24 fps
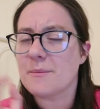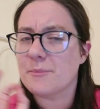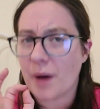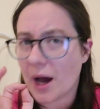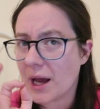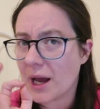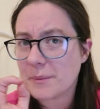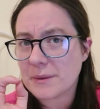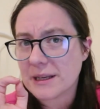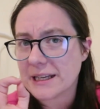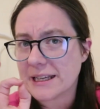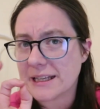
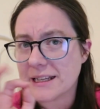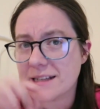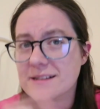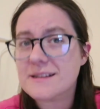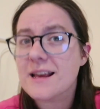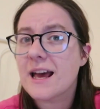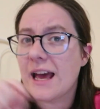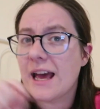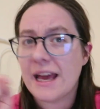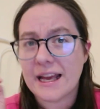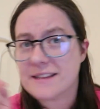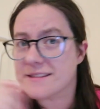pipe cleaners
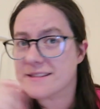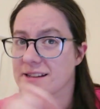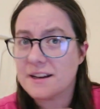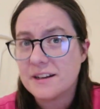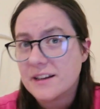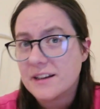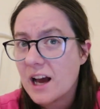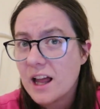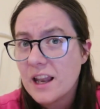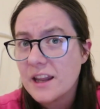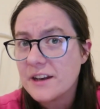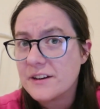inside a
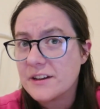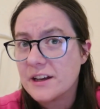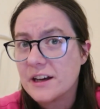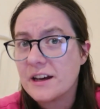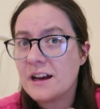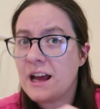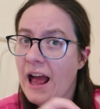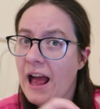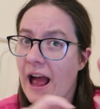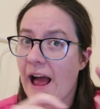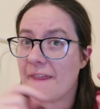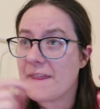colander
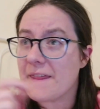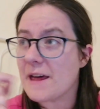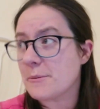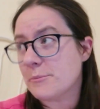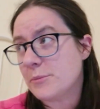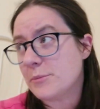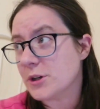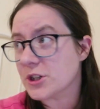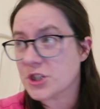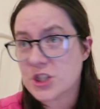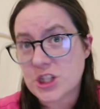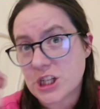and then
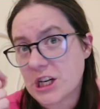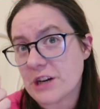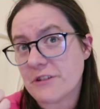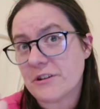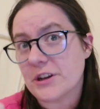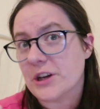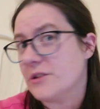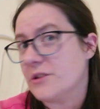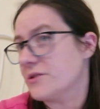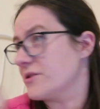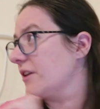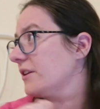put
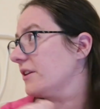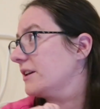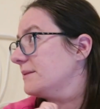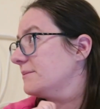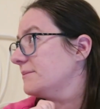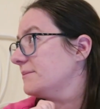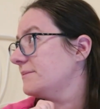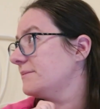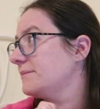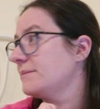Cheerios on them.